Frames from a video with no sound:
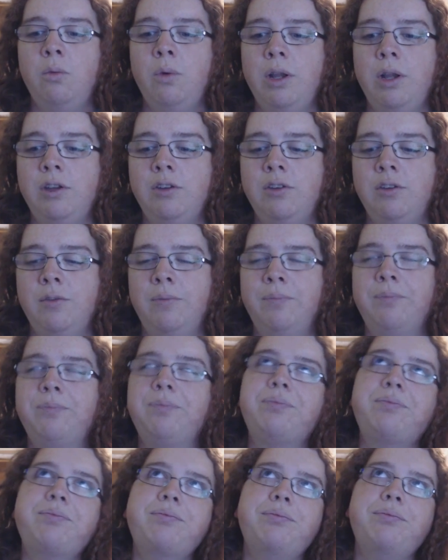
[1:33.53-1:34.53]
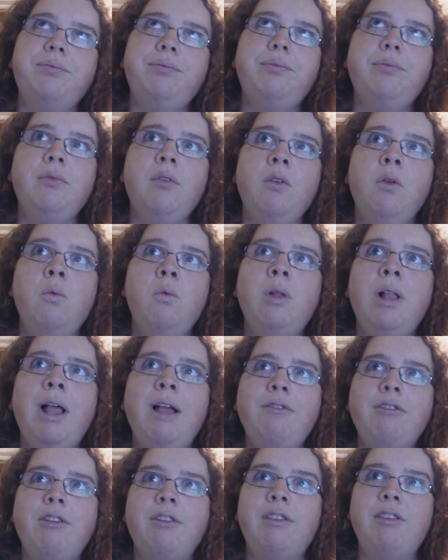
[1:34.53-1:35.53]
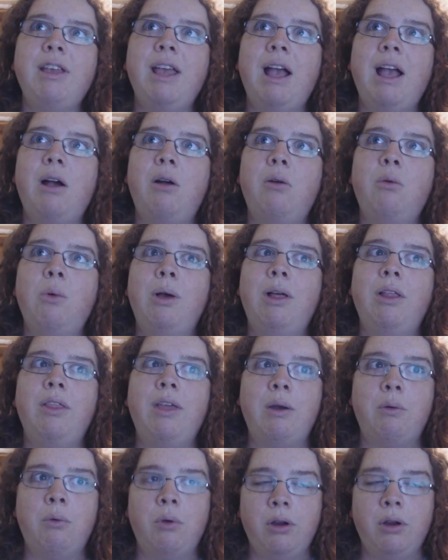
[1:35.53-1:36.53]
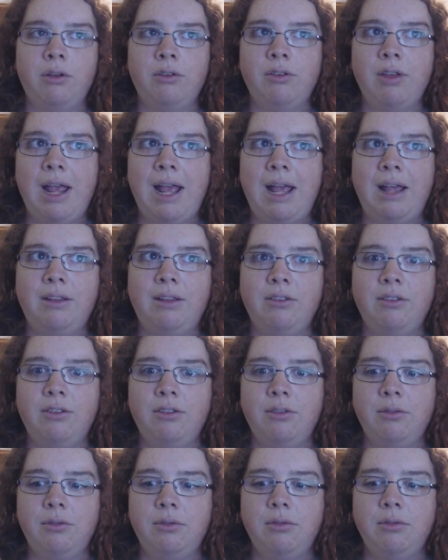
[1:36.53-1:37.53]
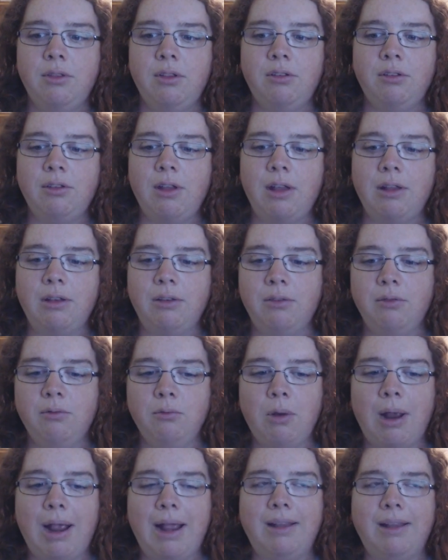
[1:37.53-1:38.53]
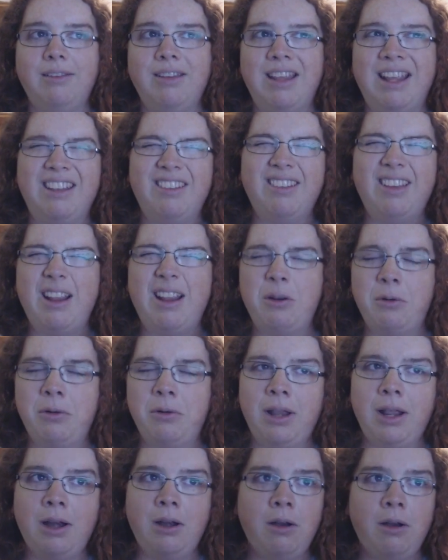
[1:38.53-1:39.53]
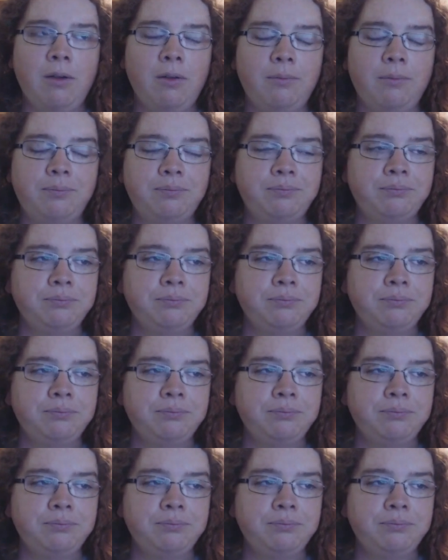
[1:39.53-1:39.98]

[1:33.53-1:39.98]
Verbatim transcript: which we'll have to see how well that works as the sunrise gets later and later,